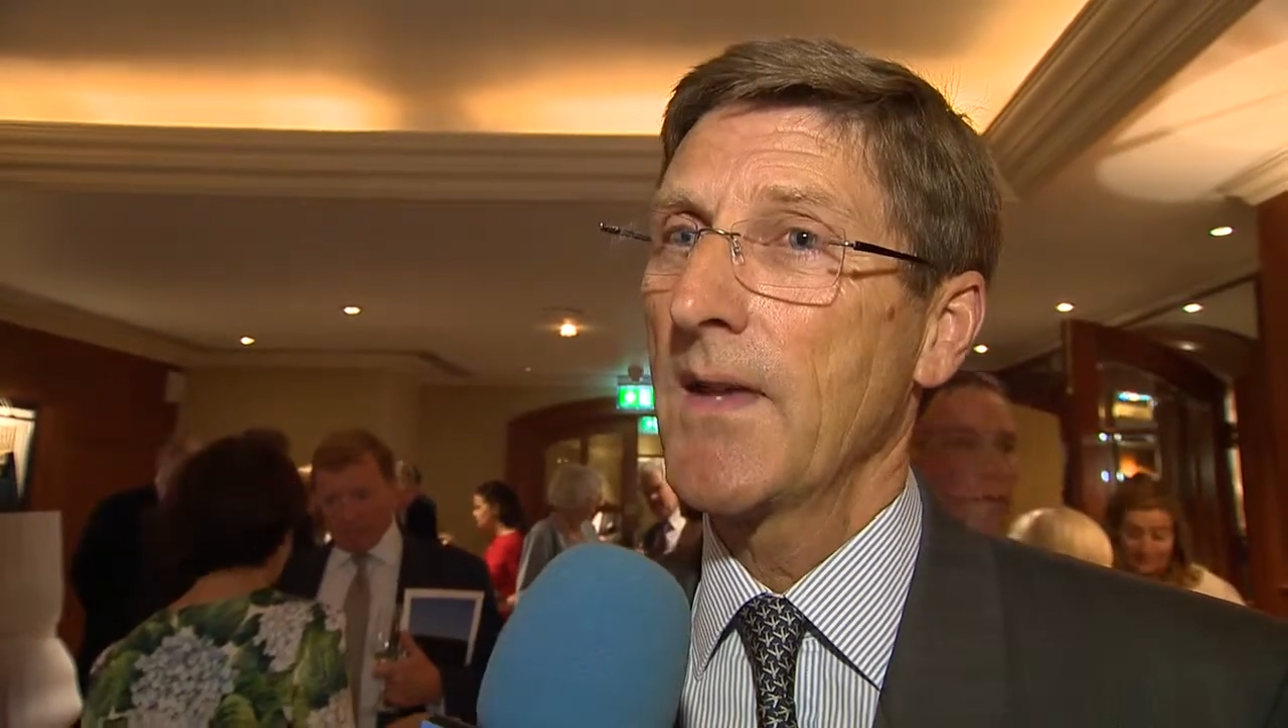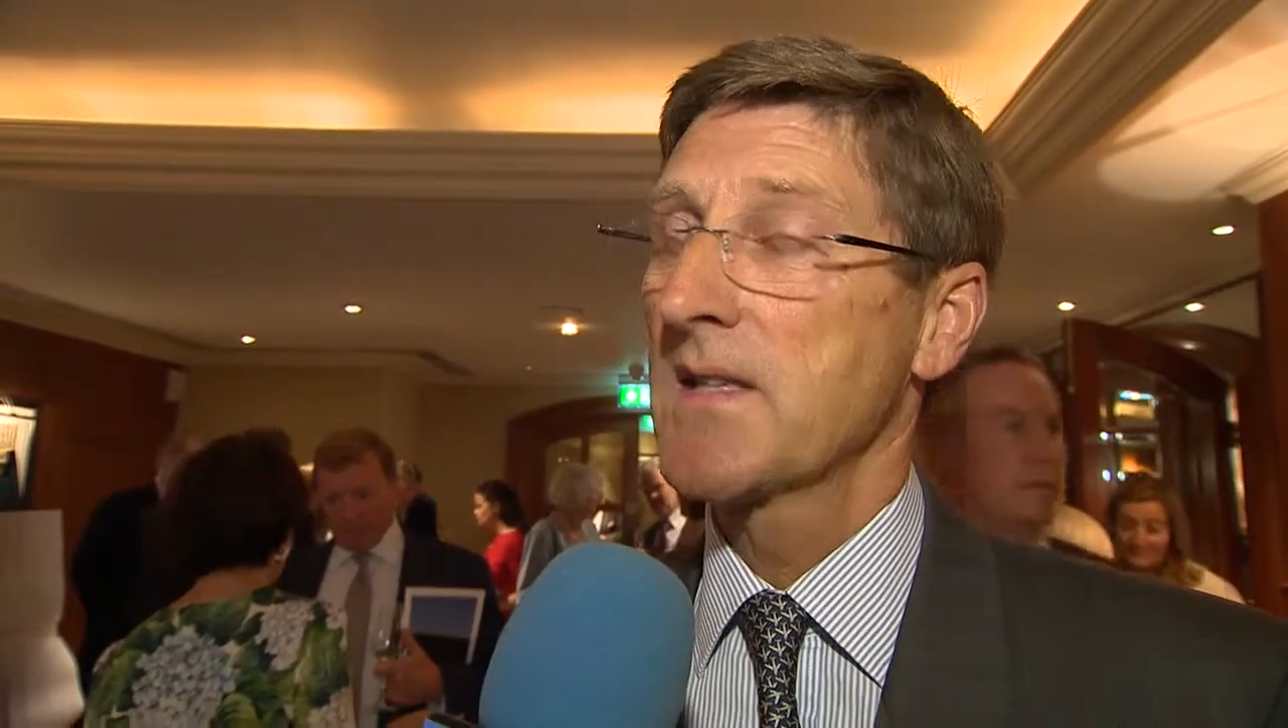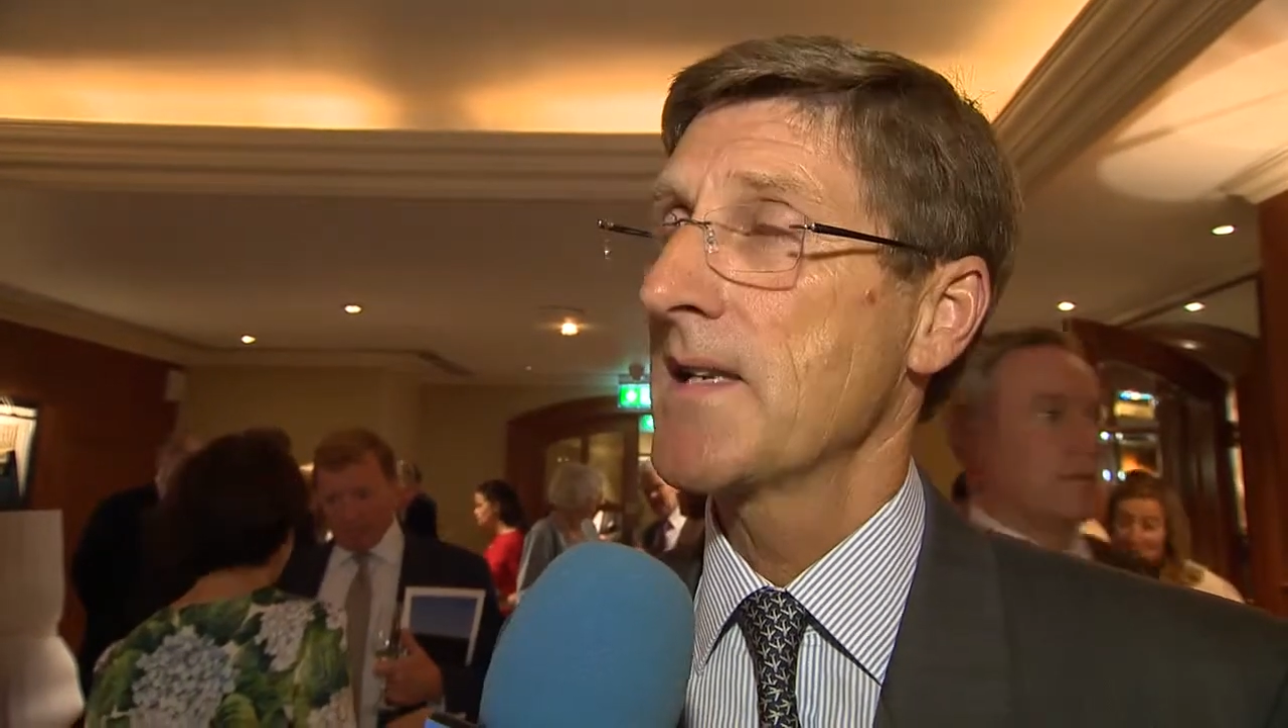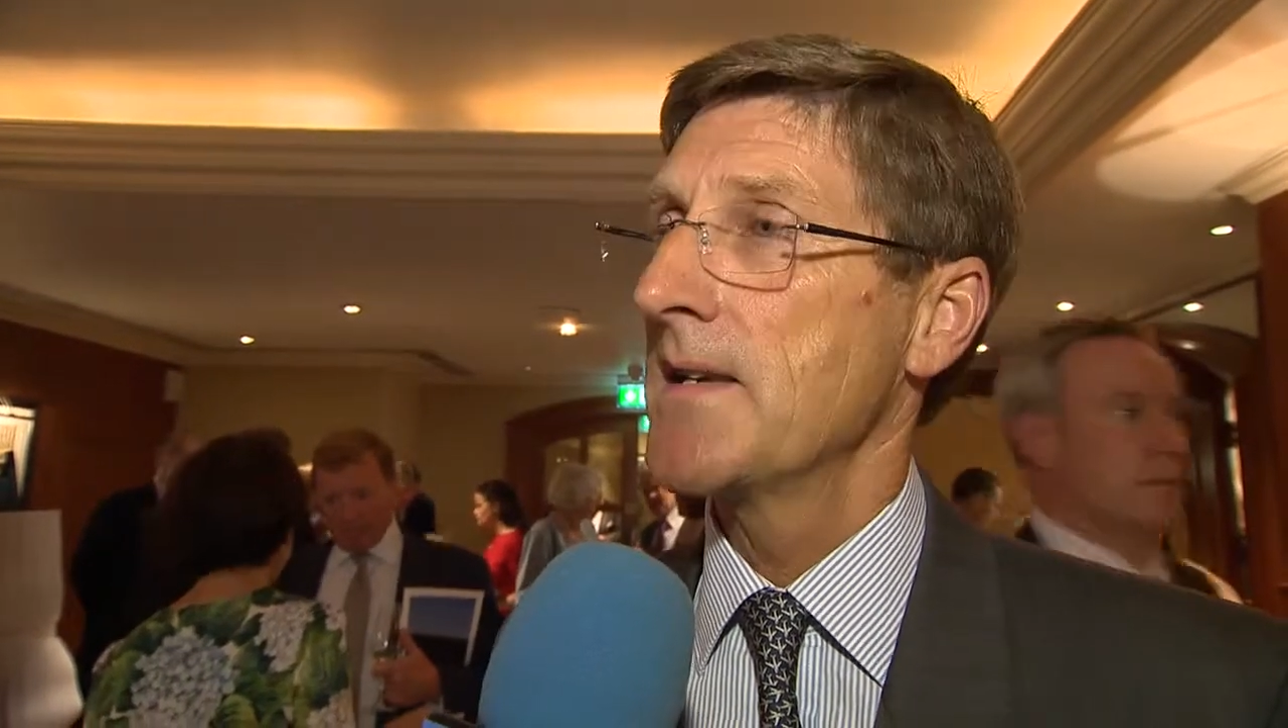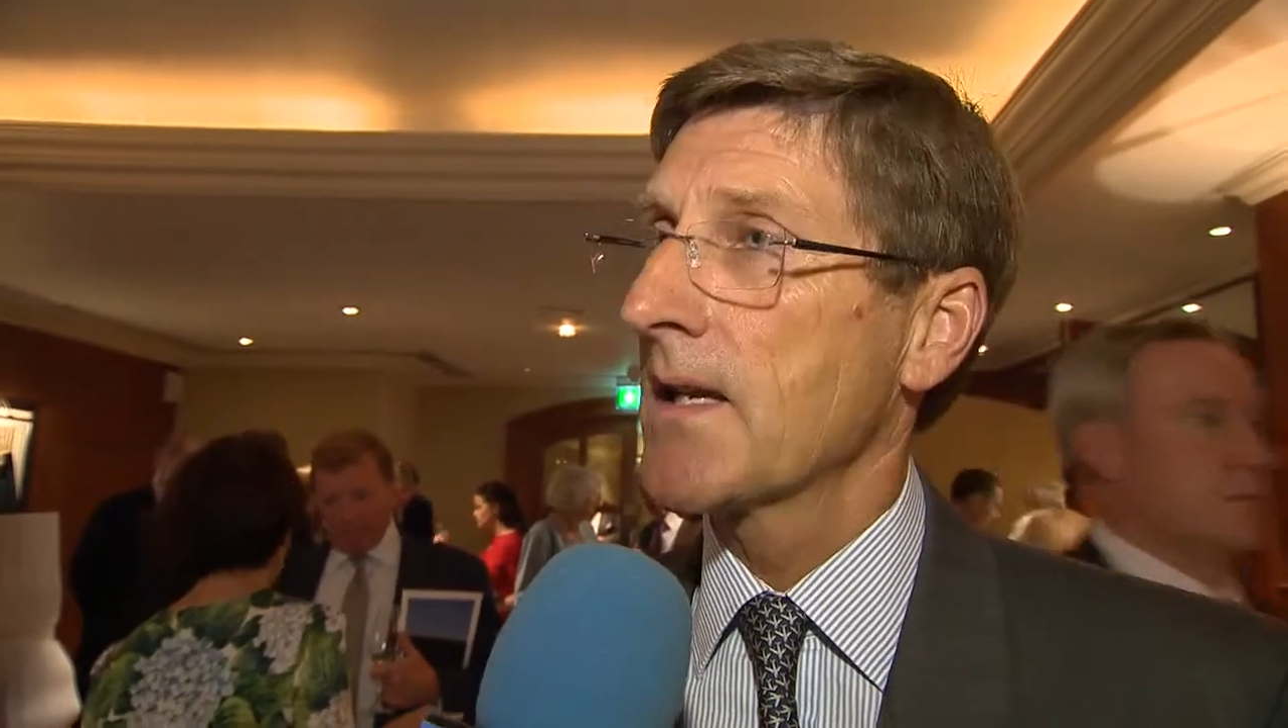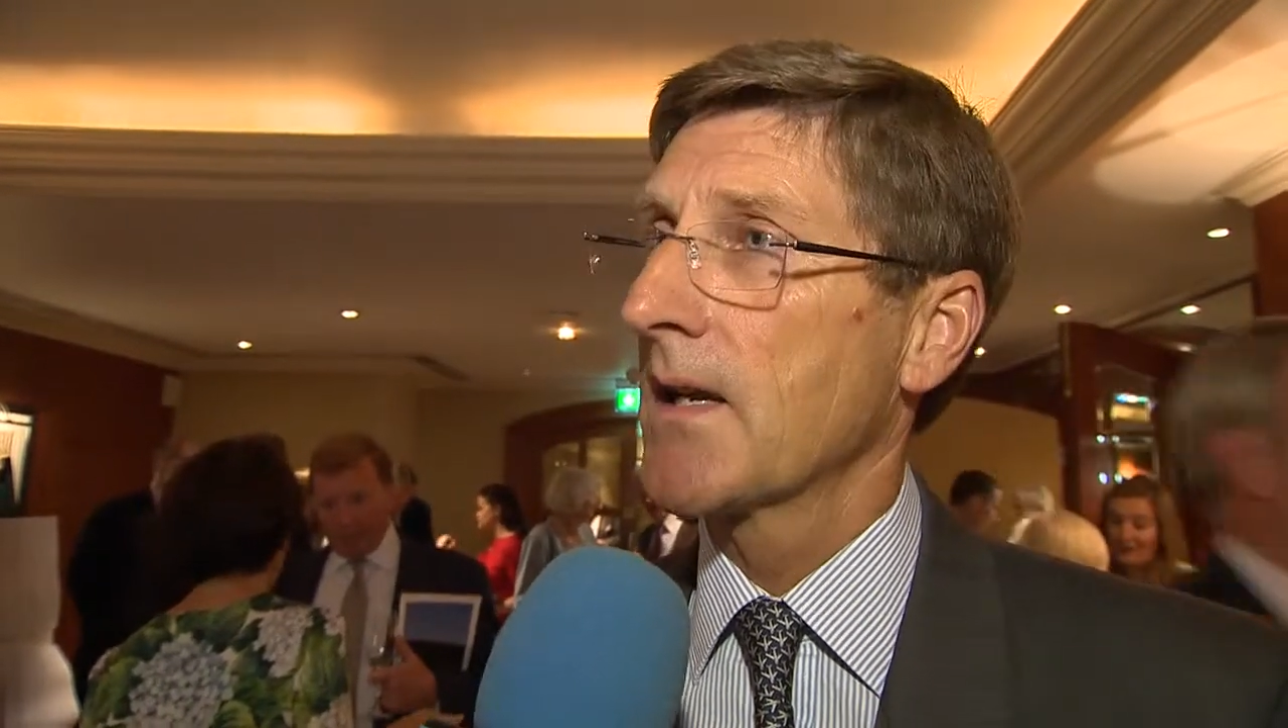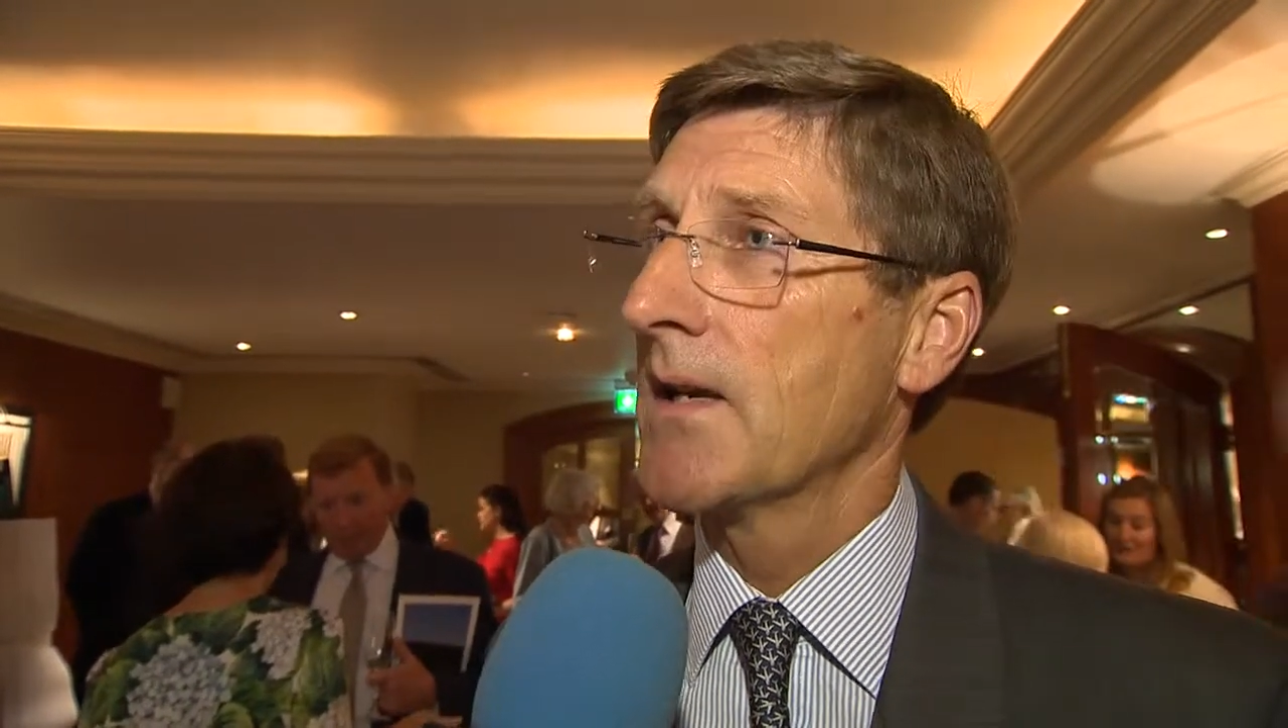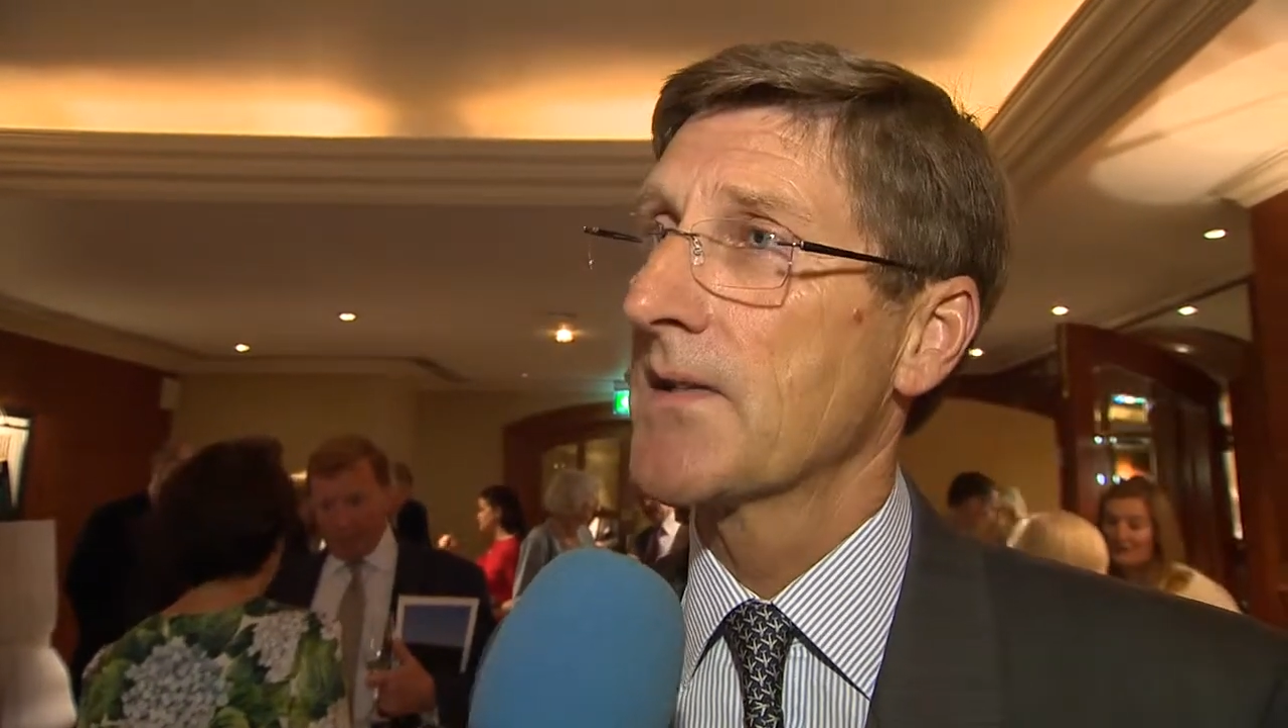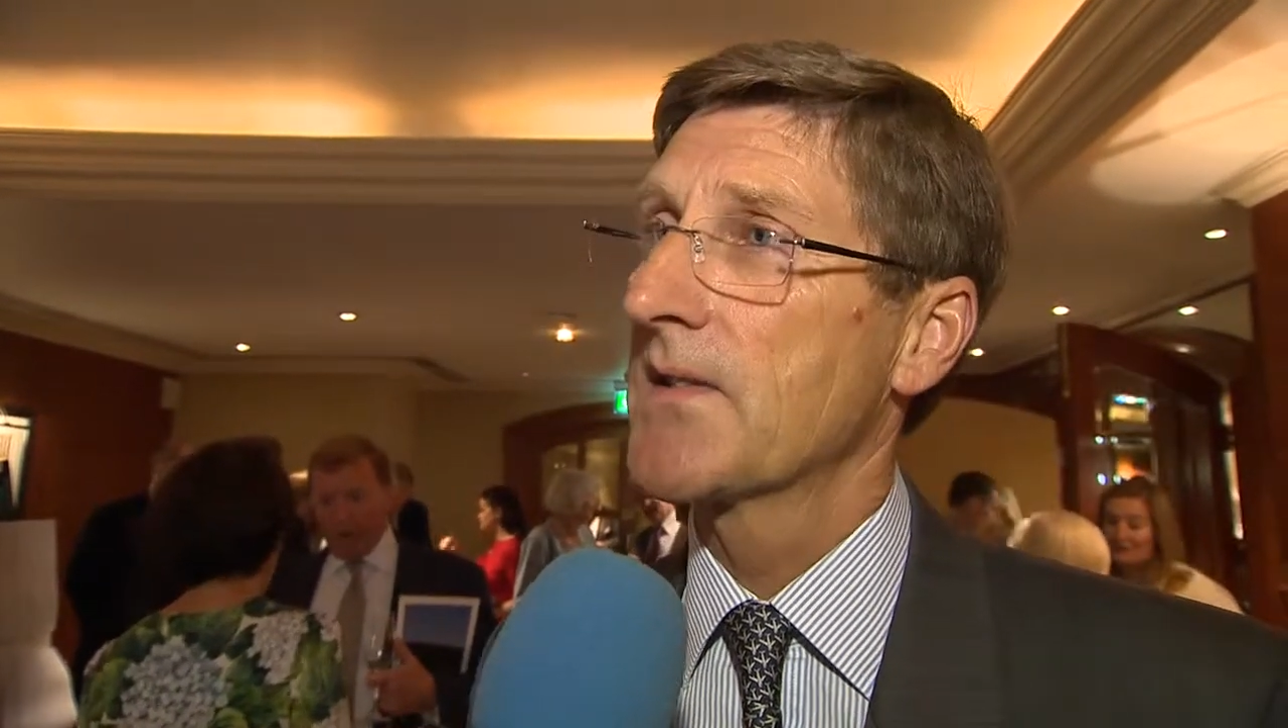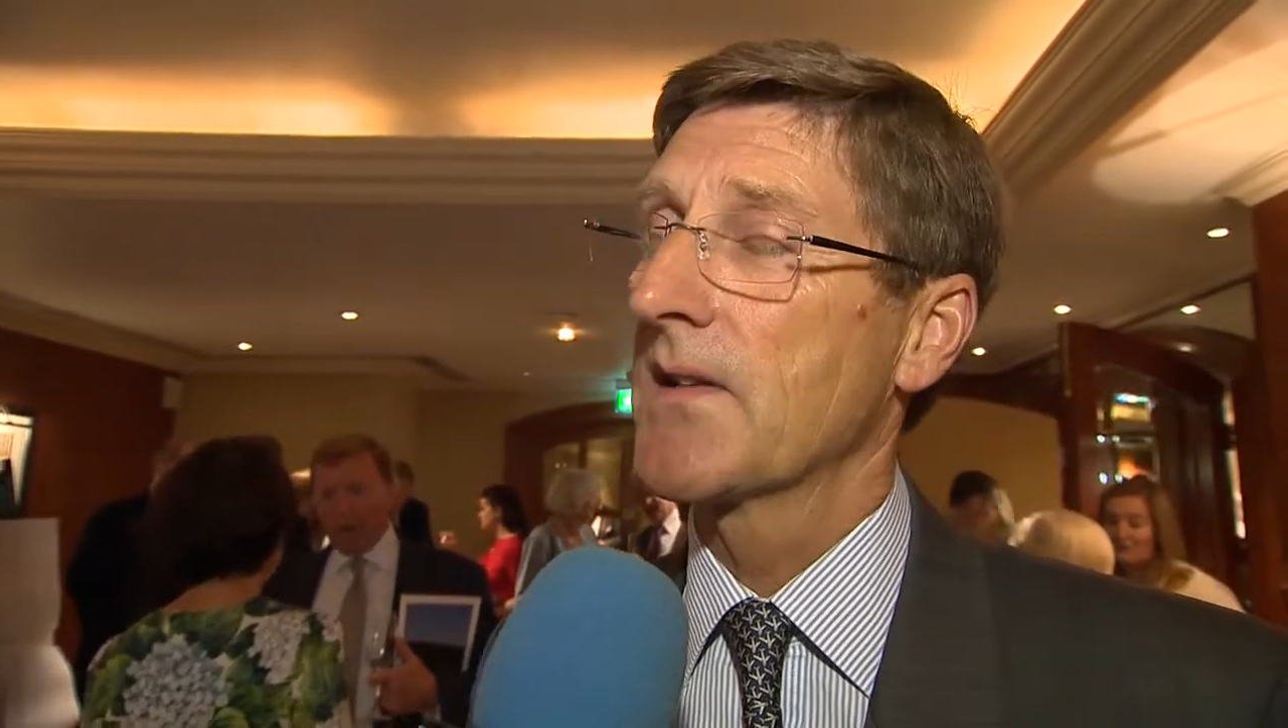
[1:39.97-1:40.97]
think
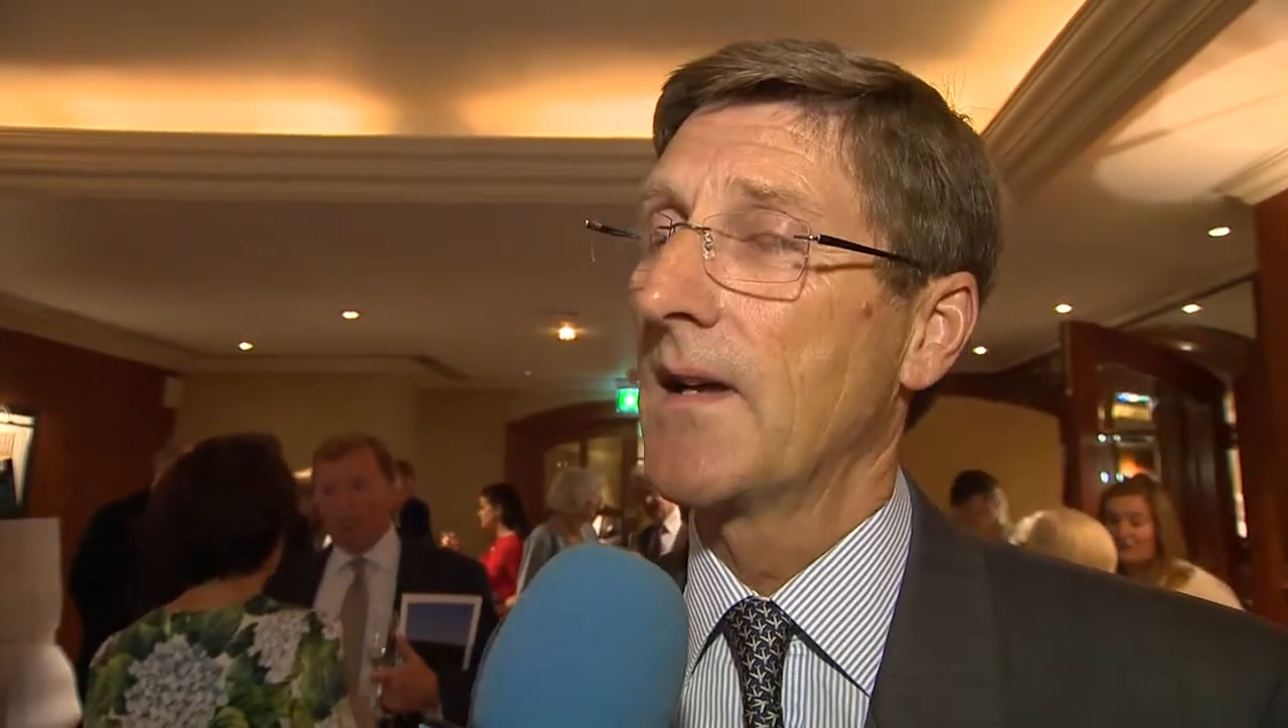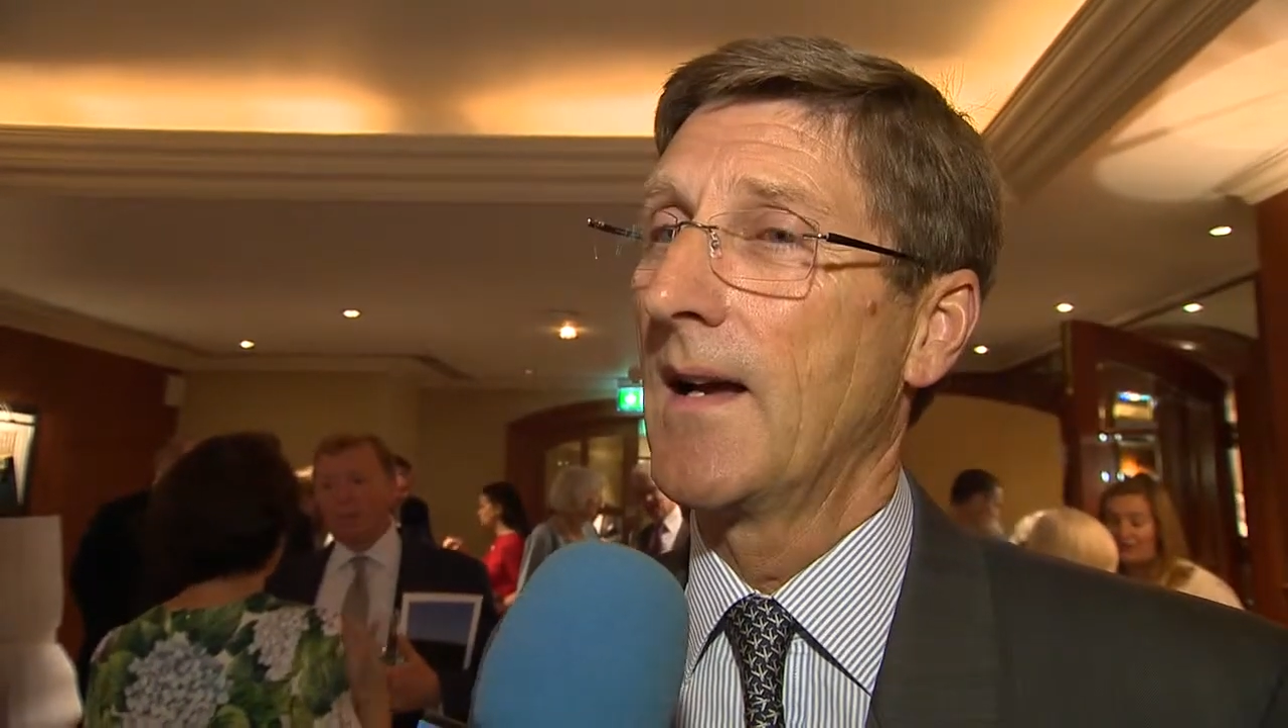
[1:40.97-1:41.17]
syndicates,